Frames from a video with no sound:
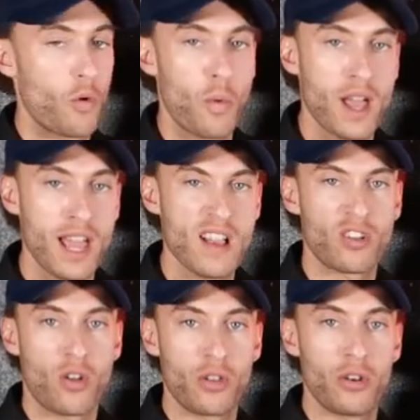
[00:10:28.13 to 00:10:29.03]
the ways,
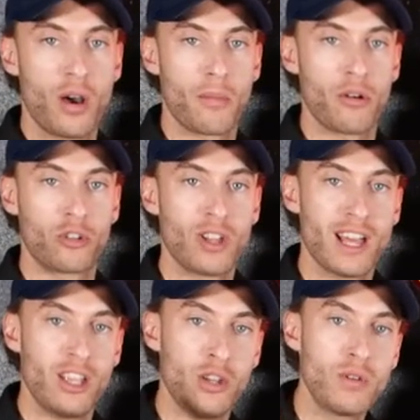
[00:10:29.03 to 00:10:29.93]
all the numbers
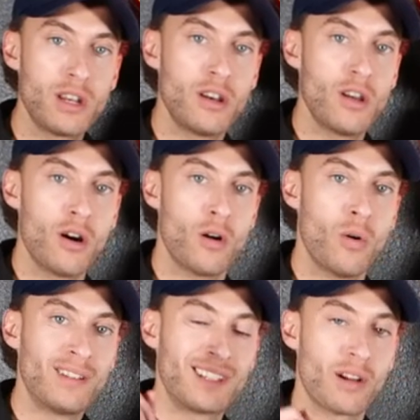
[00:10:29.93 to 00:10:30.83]
that you need to
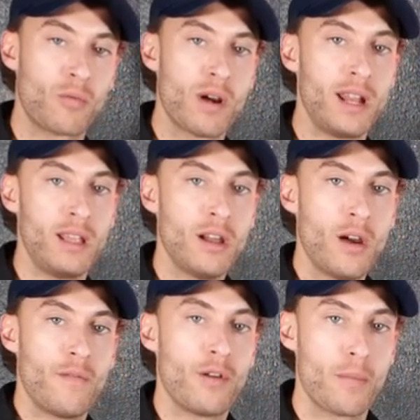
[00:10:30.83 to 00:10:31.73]
know to get ready
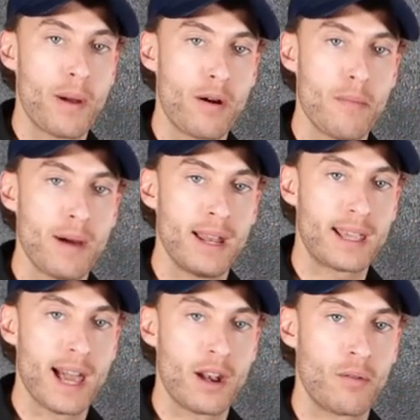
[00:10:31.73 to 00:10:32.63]
for your
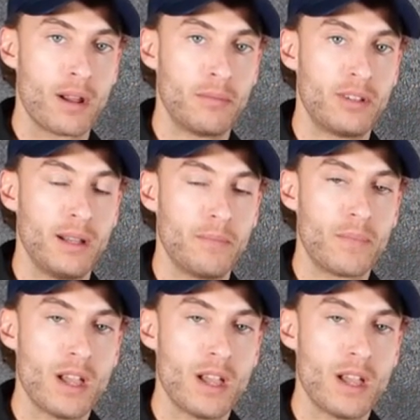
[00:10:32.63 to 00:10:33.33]
paramedic NREMT.